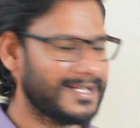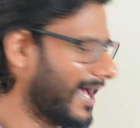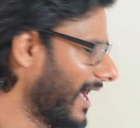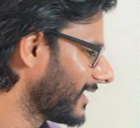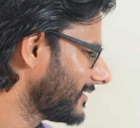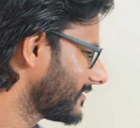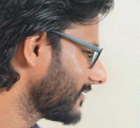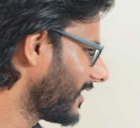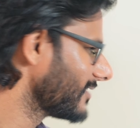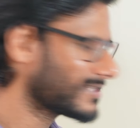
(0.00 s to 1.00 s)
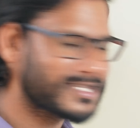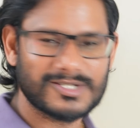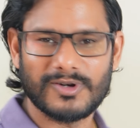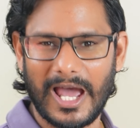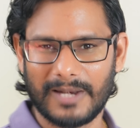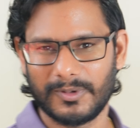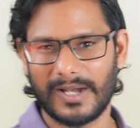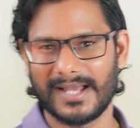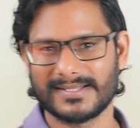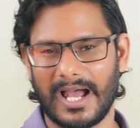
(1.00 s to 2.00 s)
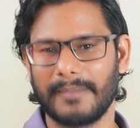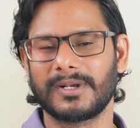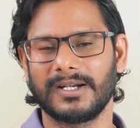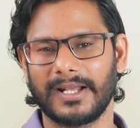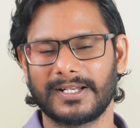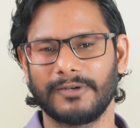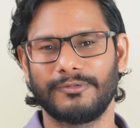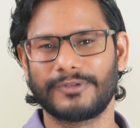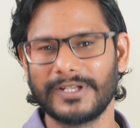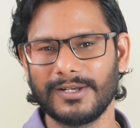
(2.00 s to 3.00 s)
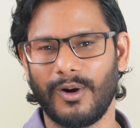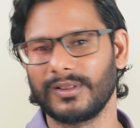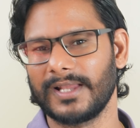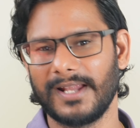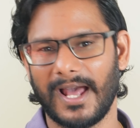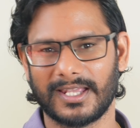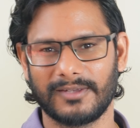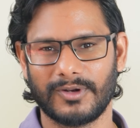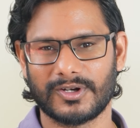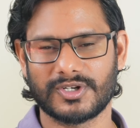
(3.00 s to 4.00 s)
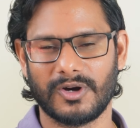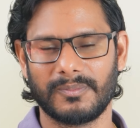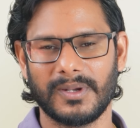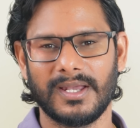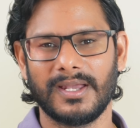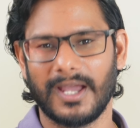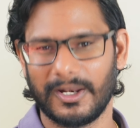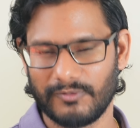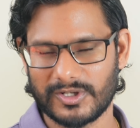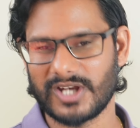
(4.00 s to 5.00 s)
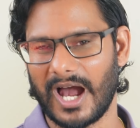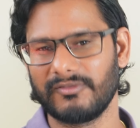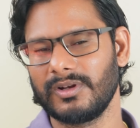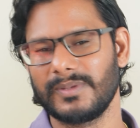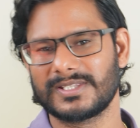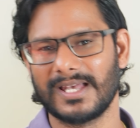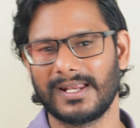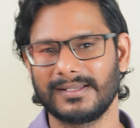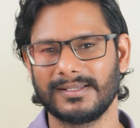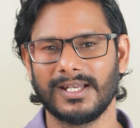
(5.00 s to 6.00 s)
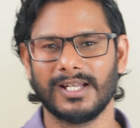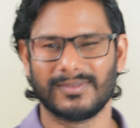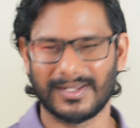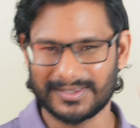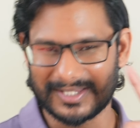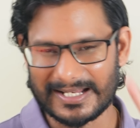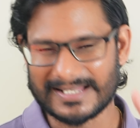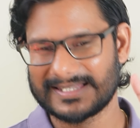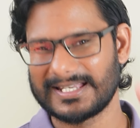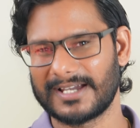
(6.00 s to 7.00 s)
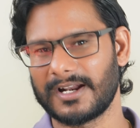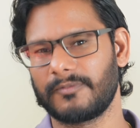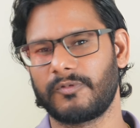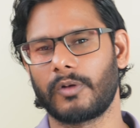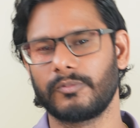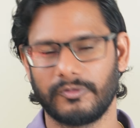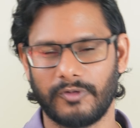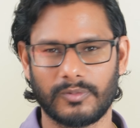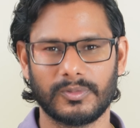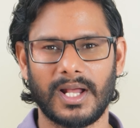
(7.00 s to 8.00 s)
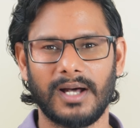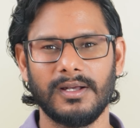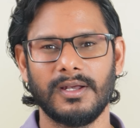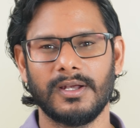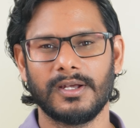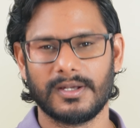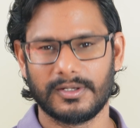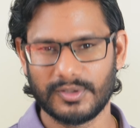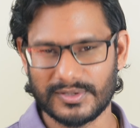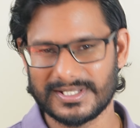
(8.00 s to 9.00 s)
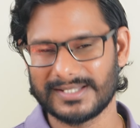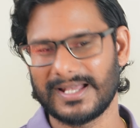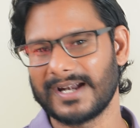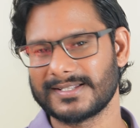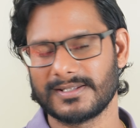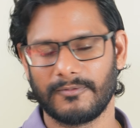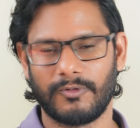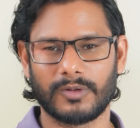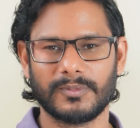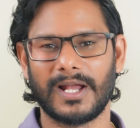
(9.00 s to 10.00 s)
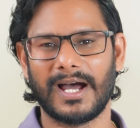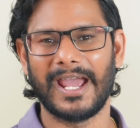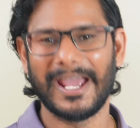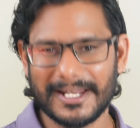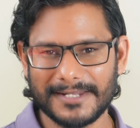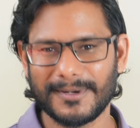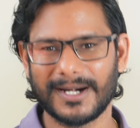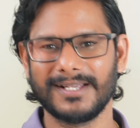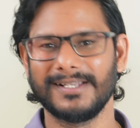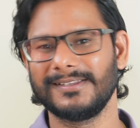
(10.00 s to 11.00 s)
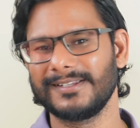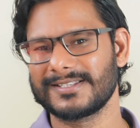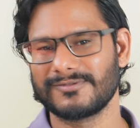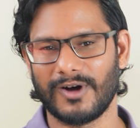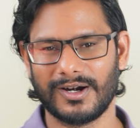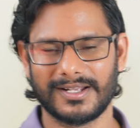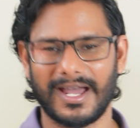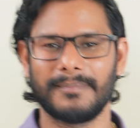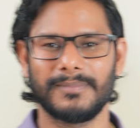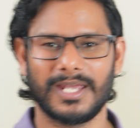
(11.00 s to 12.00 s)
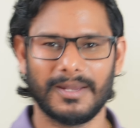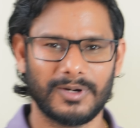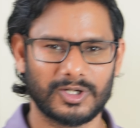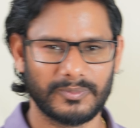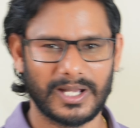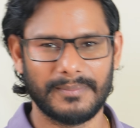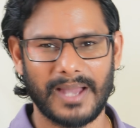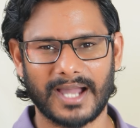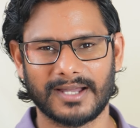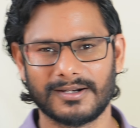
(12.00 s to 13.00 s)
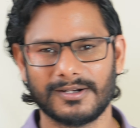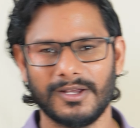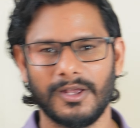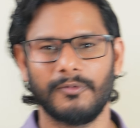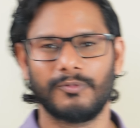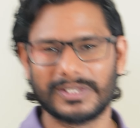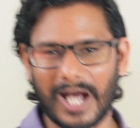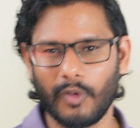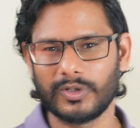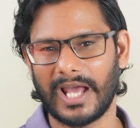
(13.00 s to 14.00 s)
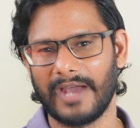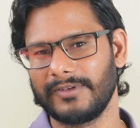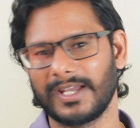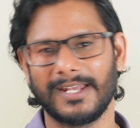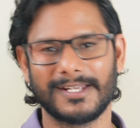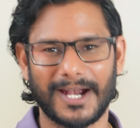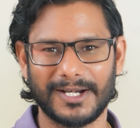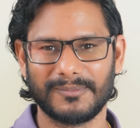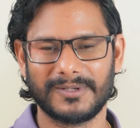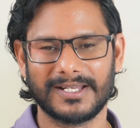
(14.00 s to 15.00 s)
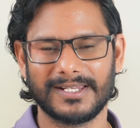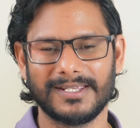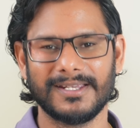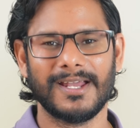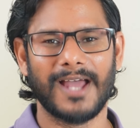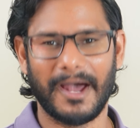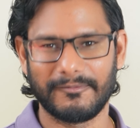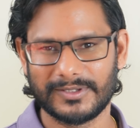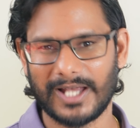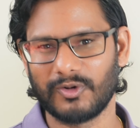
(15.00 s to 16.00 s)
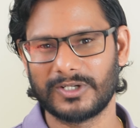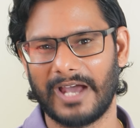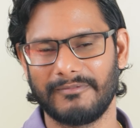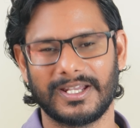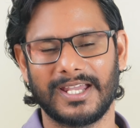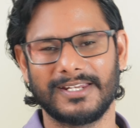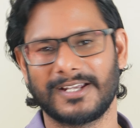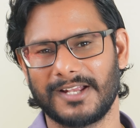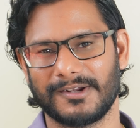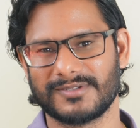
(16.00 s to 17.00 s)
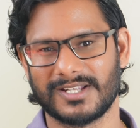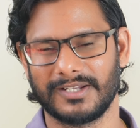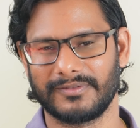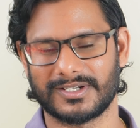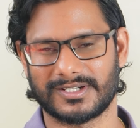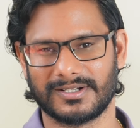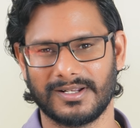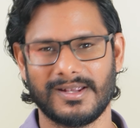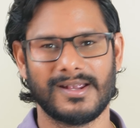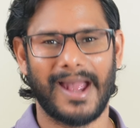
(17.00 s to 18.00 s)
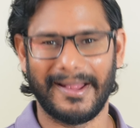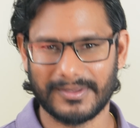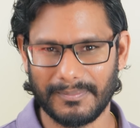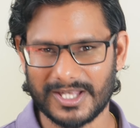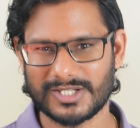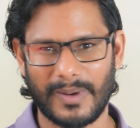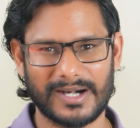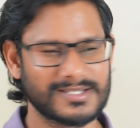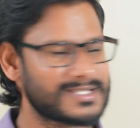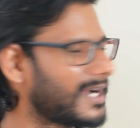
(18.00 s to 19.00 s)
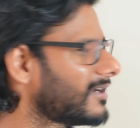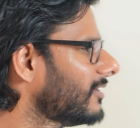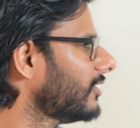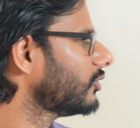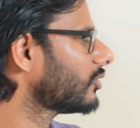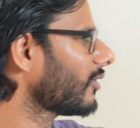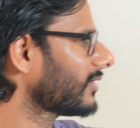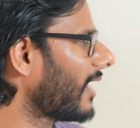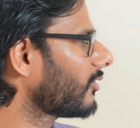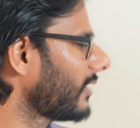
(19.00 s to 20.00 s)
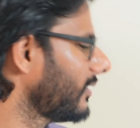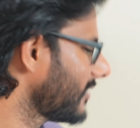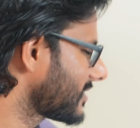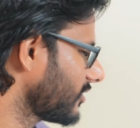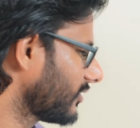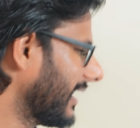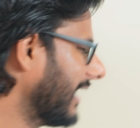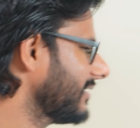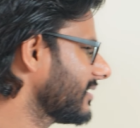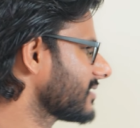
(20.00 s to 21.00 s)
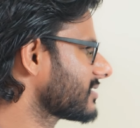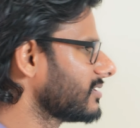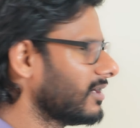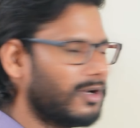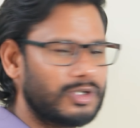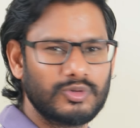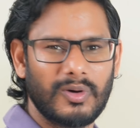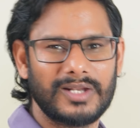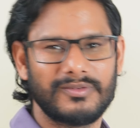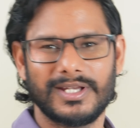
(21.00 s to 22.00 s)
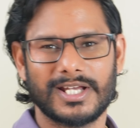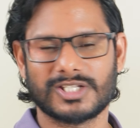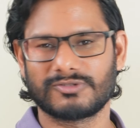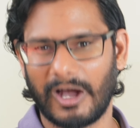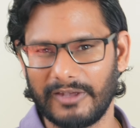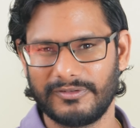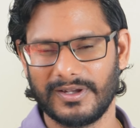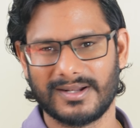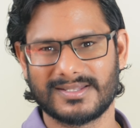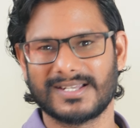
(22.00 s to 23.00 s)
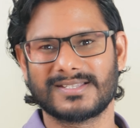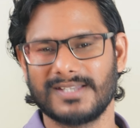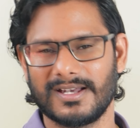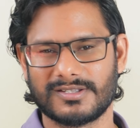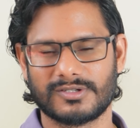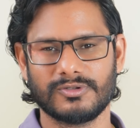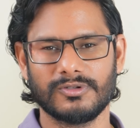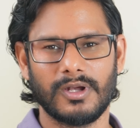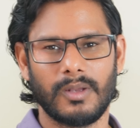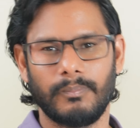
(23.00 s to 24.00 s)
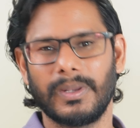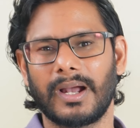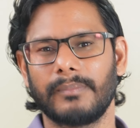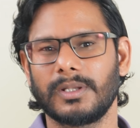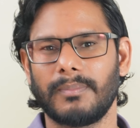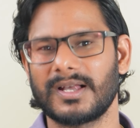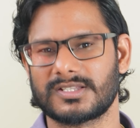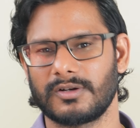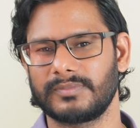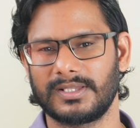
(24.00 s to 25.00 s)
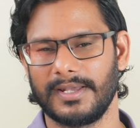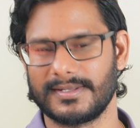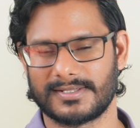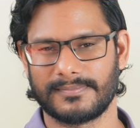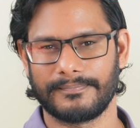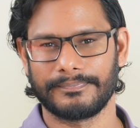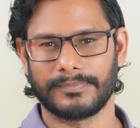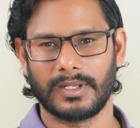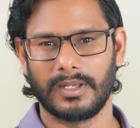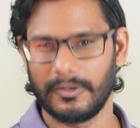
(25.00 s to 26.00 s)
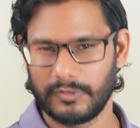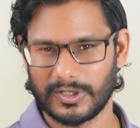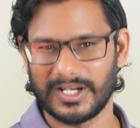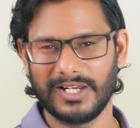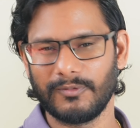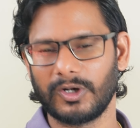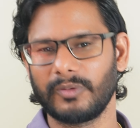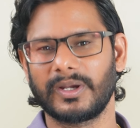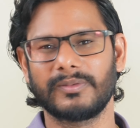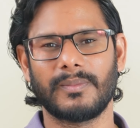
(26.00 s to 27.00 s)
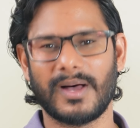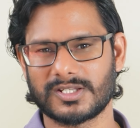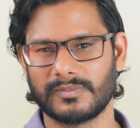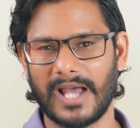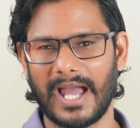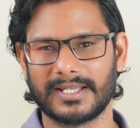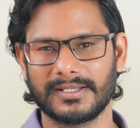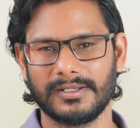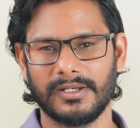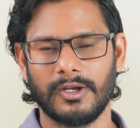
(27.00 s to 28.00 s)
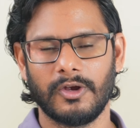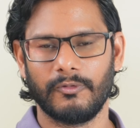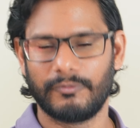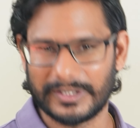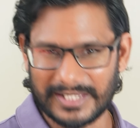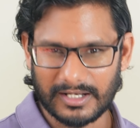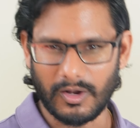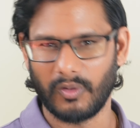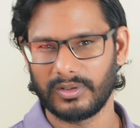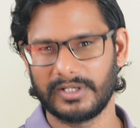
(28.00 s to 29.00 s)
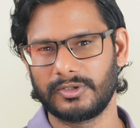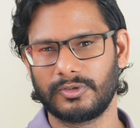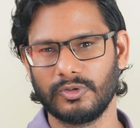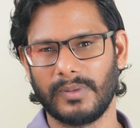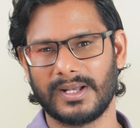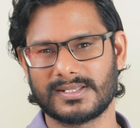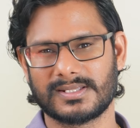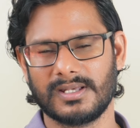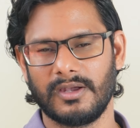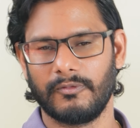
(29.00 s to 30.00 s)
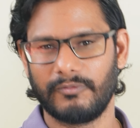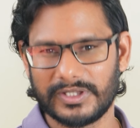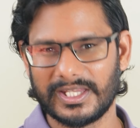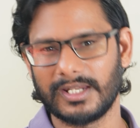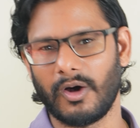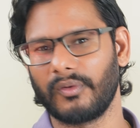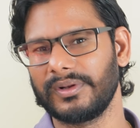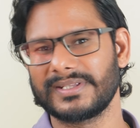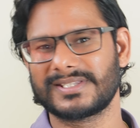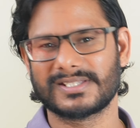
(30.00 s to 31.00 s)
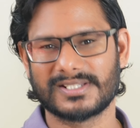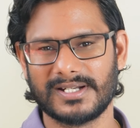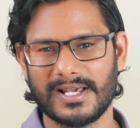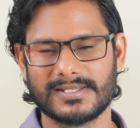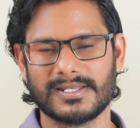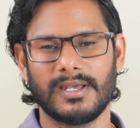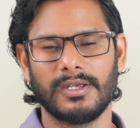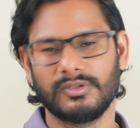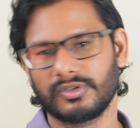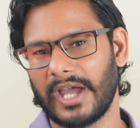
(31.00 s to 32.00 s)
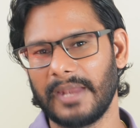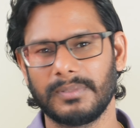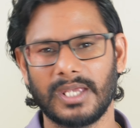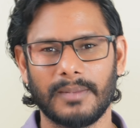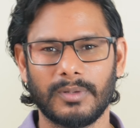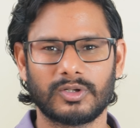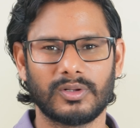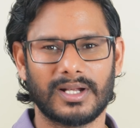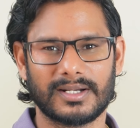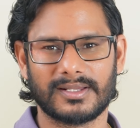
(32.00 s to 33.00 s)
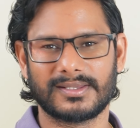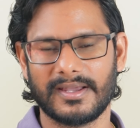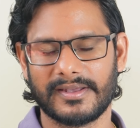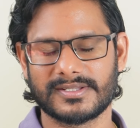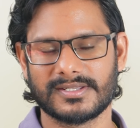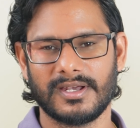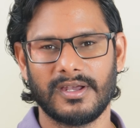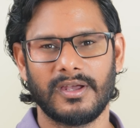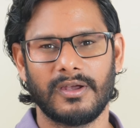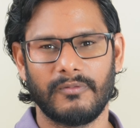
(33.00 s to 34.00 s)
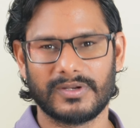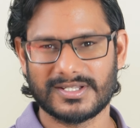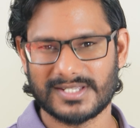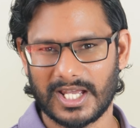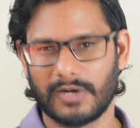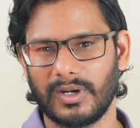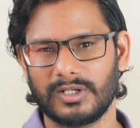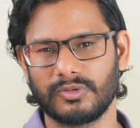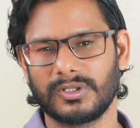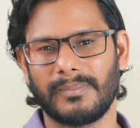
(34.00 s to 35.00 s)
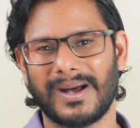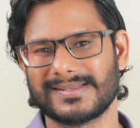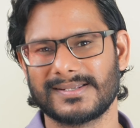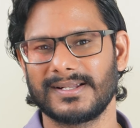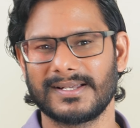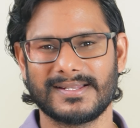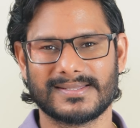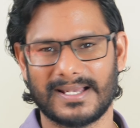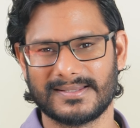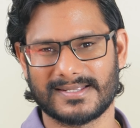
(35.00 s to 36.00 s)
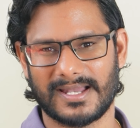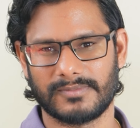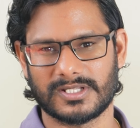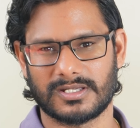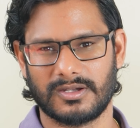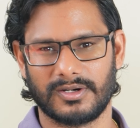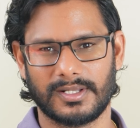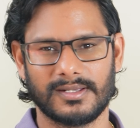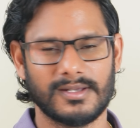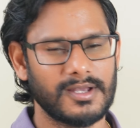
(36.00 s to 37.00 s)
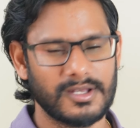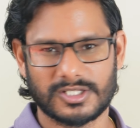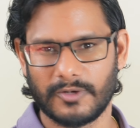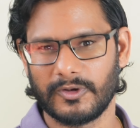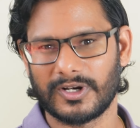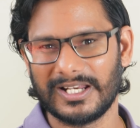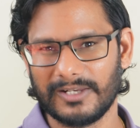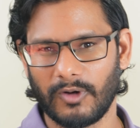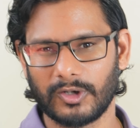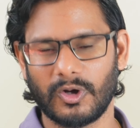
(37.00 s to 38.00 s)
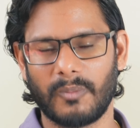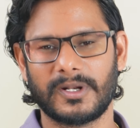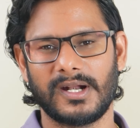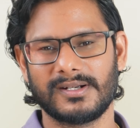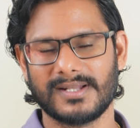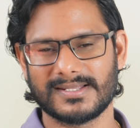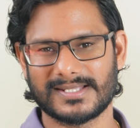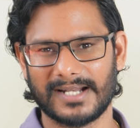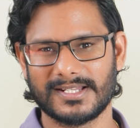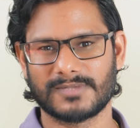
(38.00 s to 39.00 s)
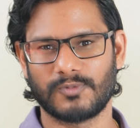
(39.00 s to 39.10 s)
and just to help you guys, I'm conducting a free online hacking workshop in which I will be sharing the three secret formula. Using that formula, anybody in this world can be able to become hacker without having any kind of degree and without having any kind of certification. And the best part is that you don't have to invest your 10 years, 12 years, 5 years, 6 years to become the master of the things. If you really want to become the master of the hacking, within only 2 months, within only 60 days, you can be able to learn the things which is equal to the master degree inside the cybersecurity. So if you really want to opt in inside this